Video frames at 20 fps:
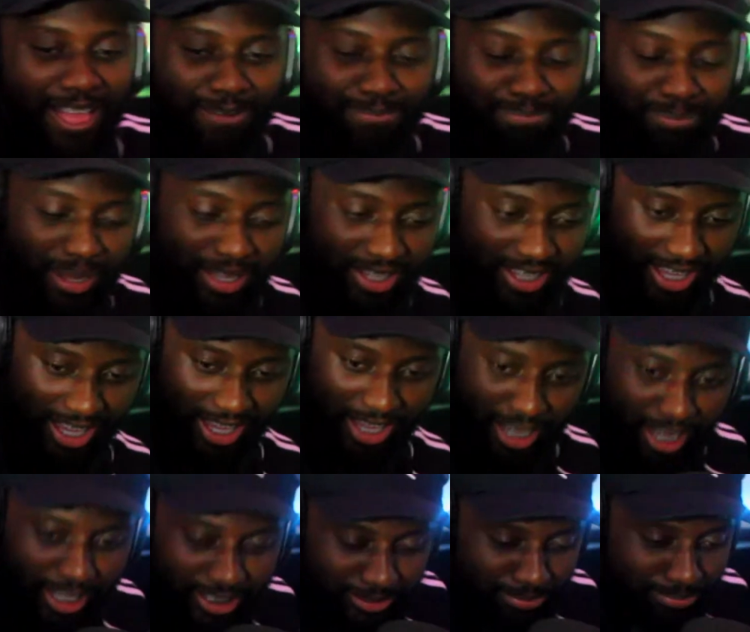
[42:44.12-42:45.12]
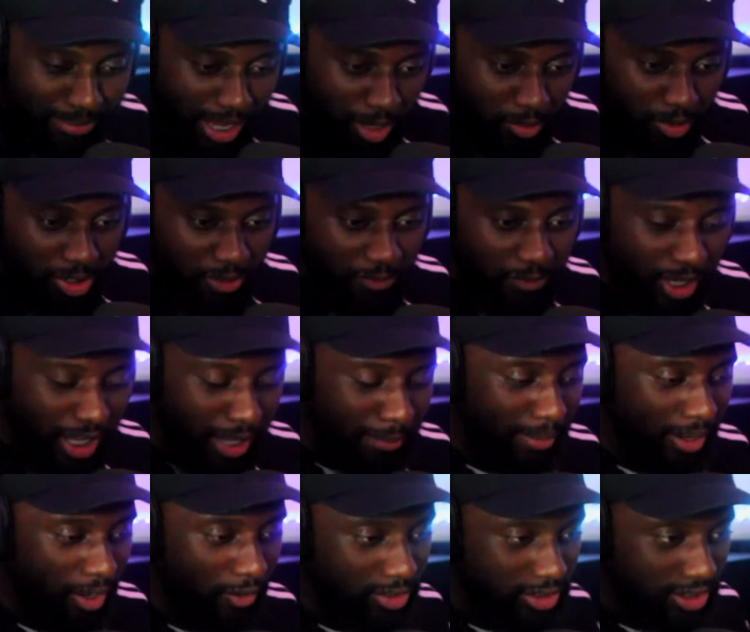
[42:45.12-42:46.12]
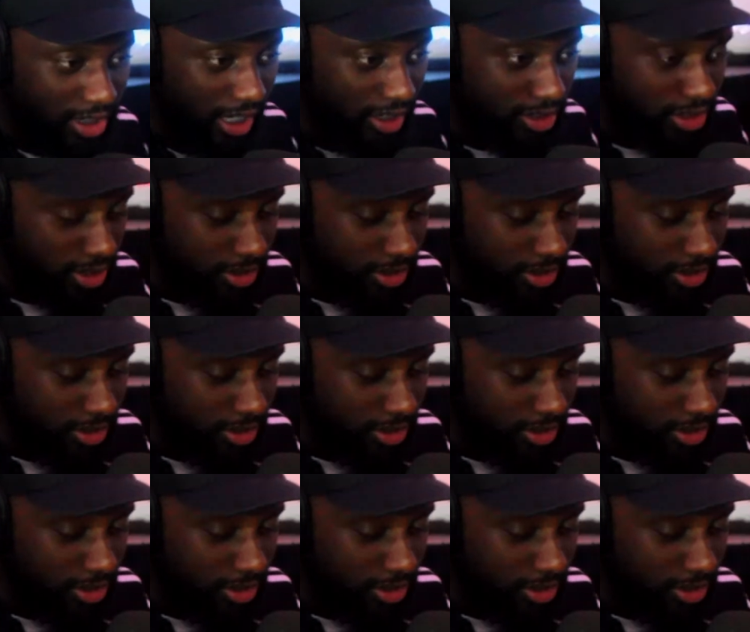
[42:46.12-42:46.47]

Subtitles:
but yeah, like it's mad when you think about, obviously, like just